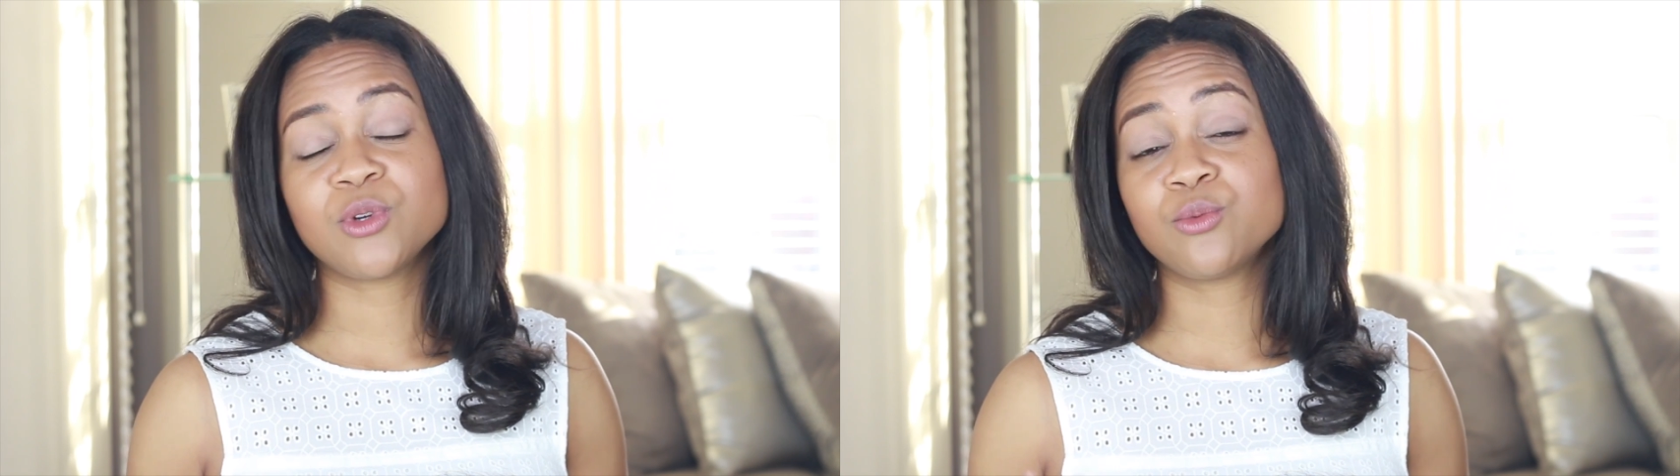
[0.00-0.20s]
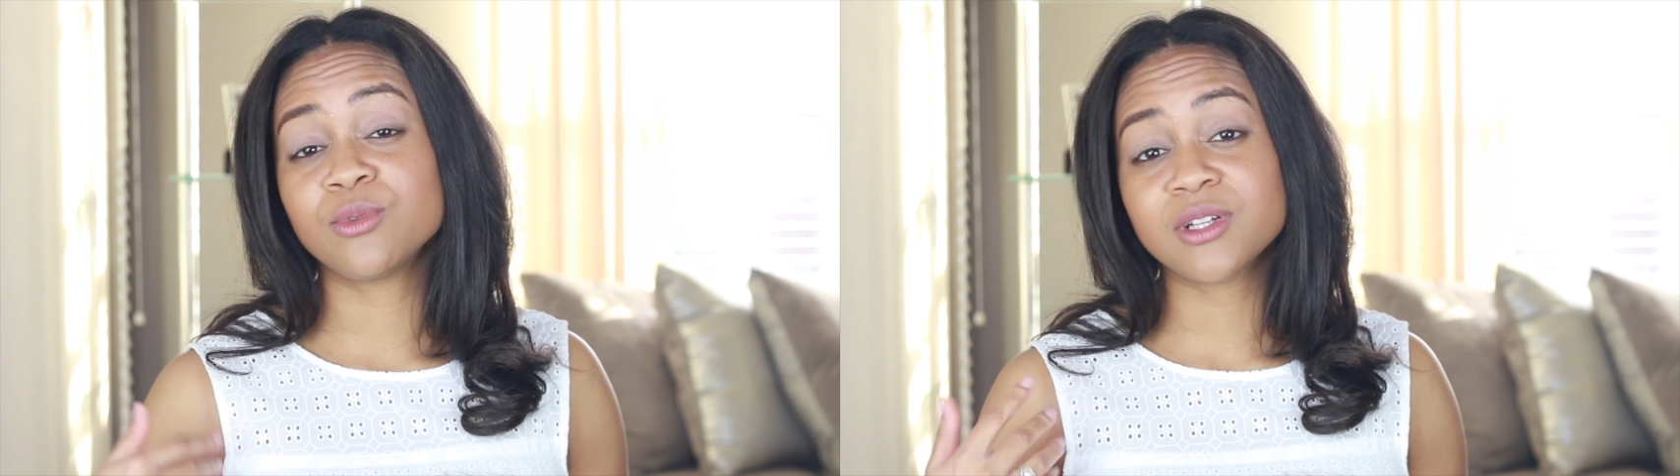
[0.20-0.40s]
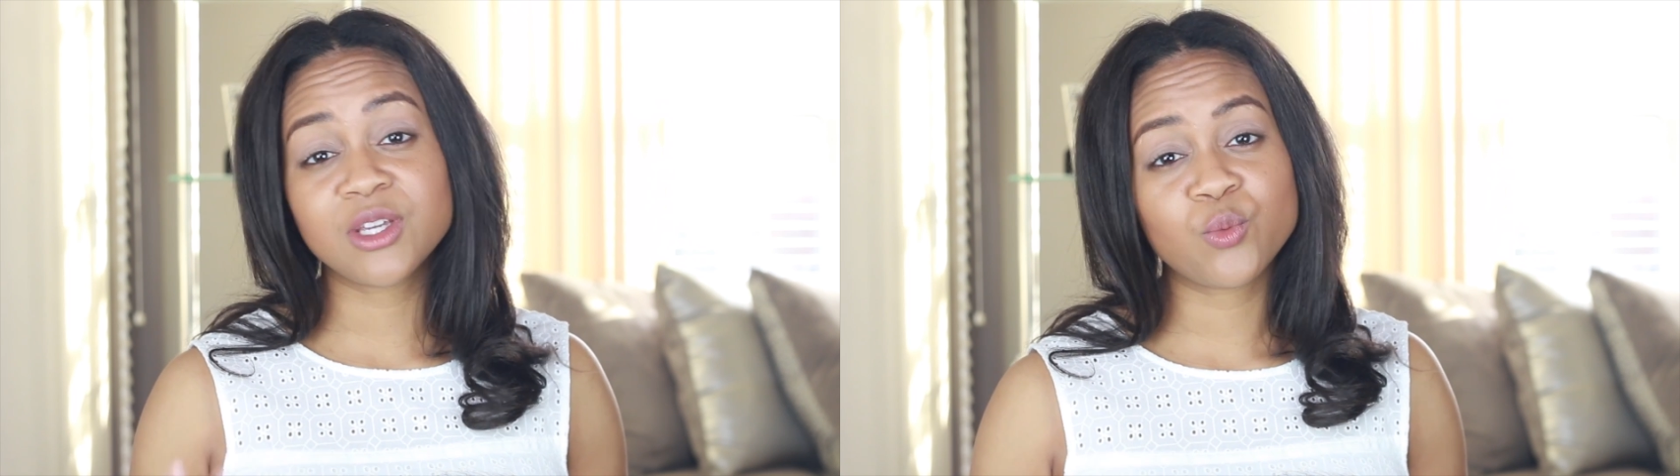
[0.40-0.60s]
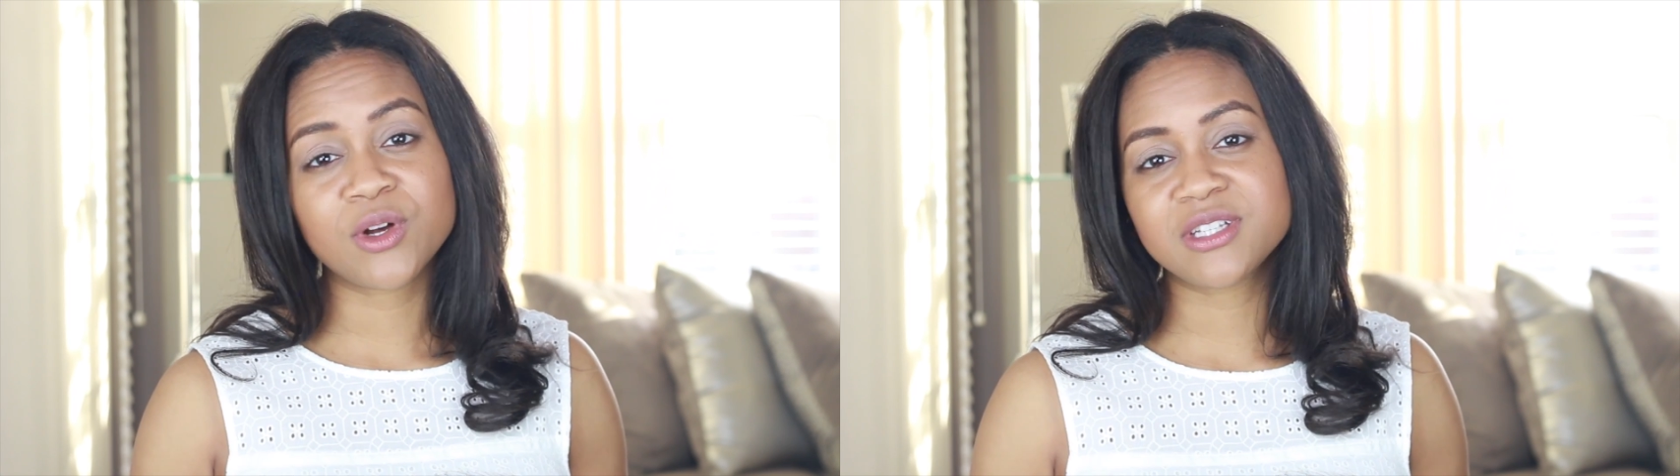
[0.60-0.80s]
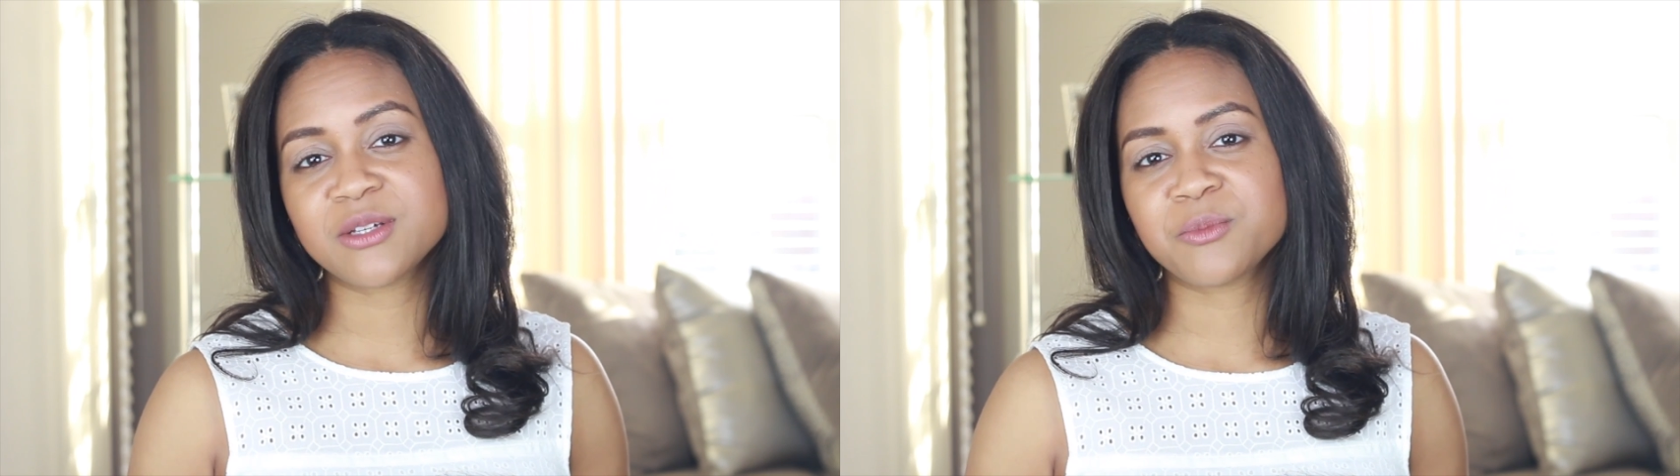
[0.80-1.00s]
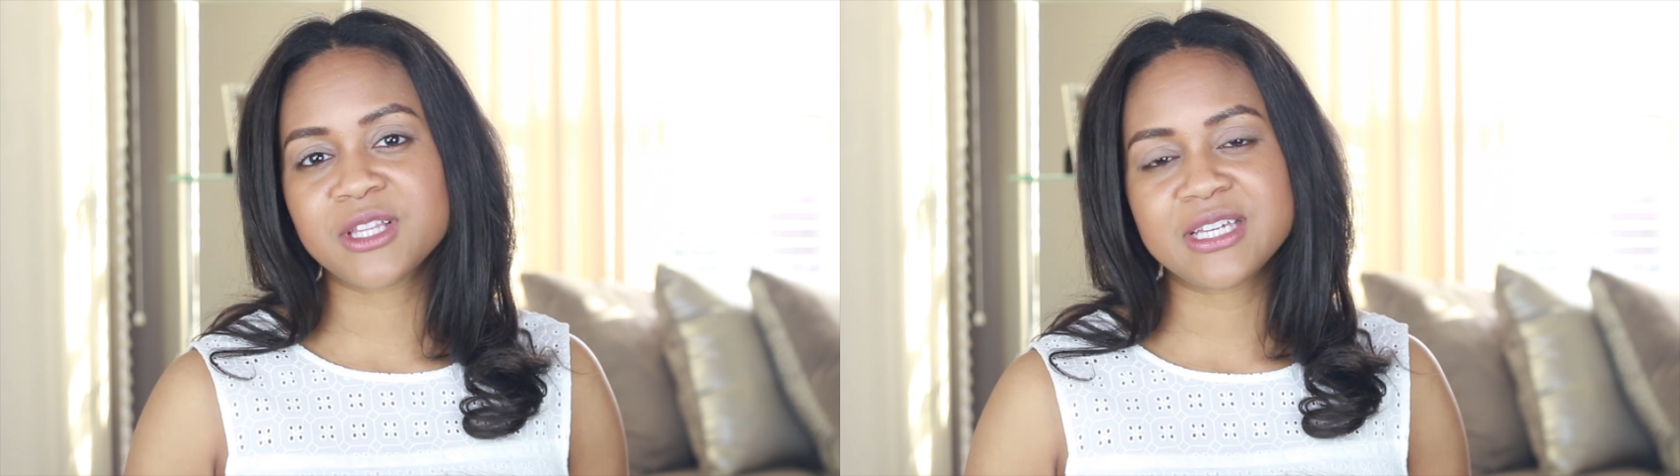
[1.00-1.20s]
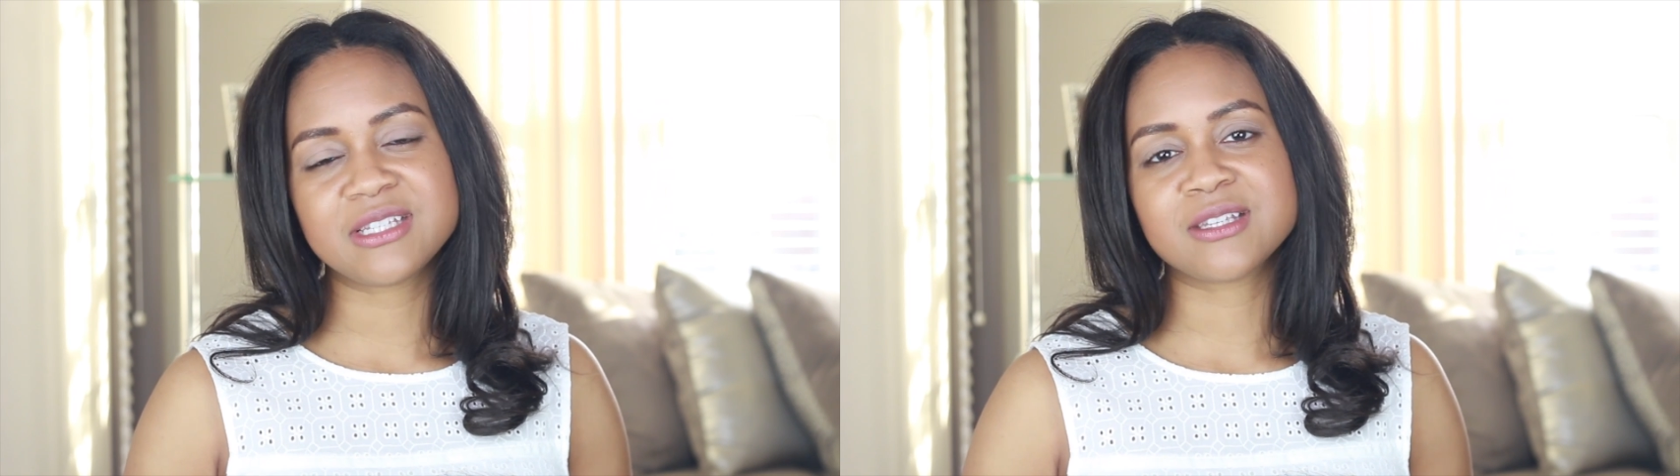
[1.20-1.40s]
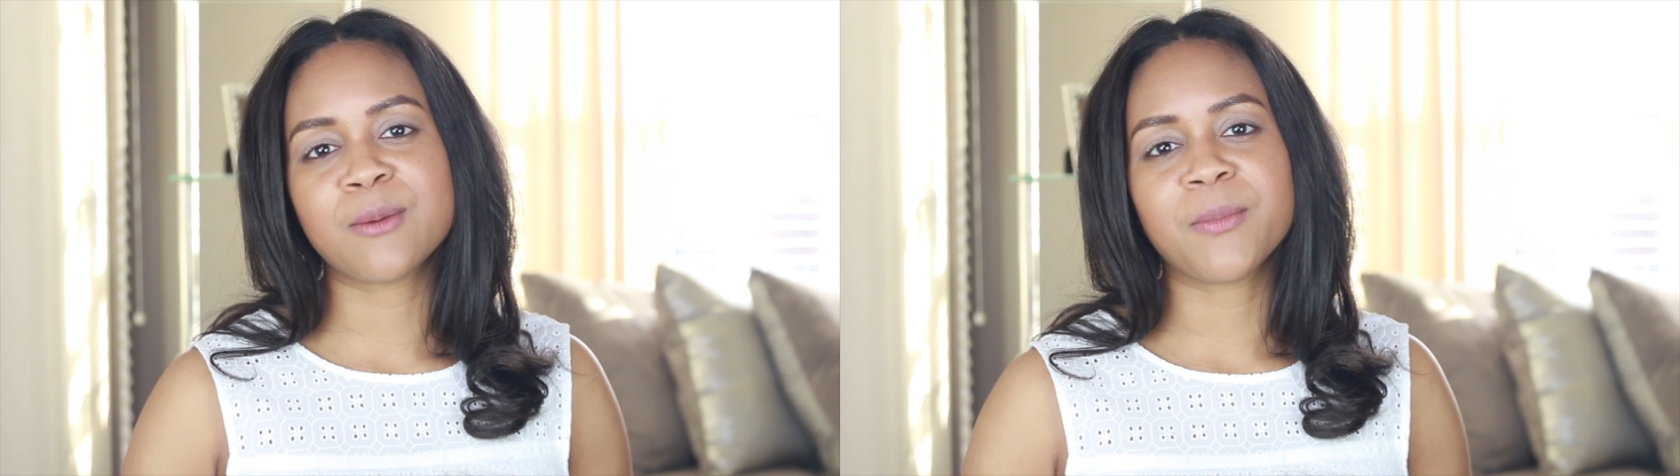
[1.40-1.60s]
We really want to
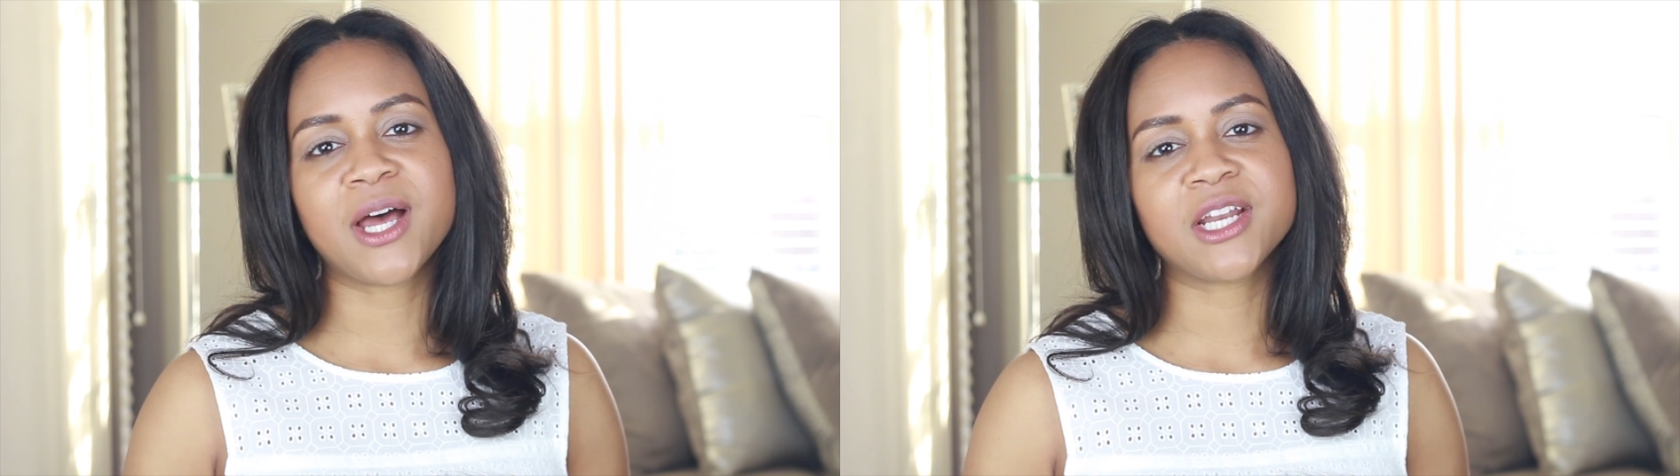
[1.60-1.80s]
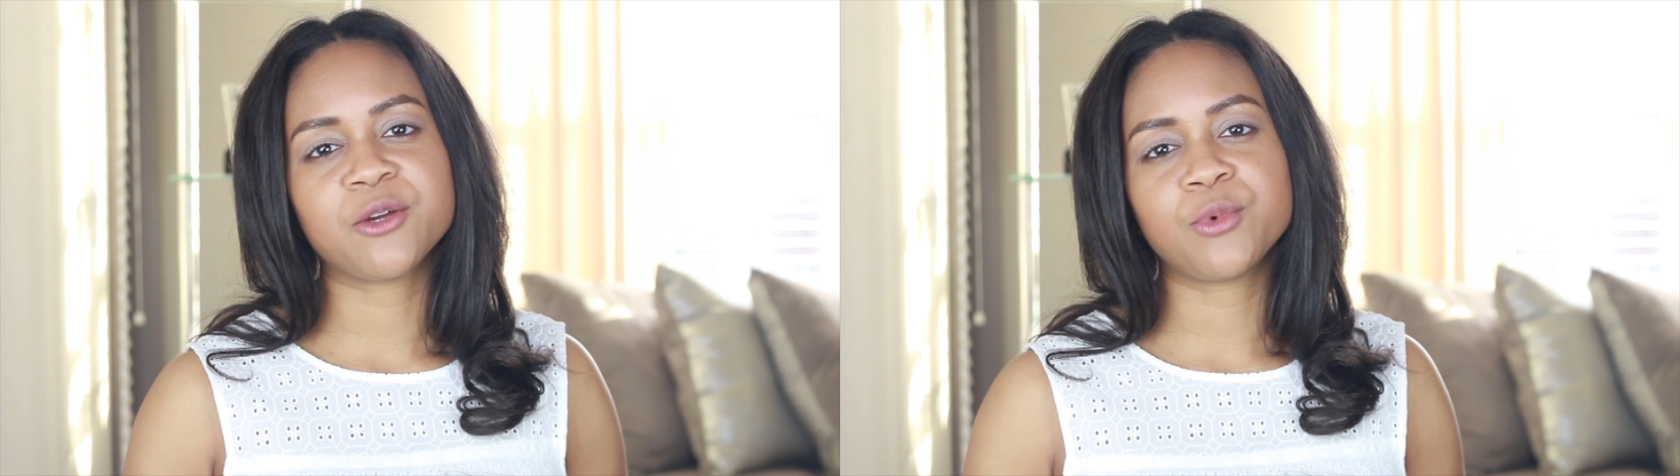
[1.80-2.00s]
please somebody.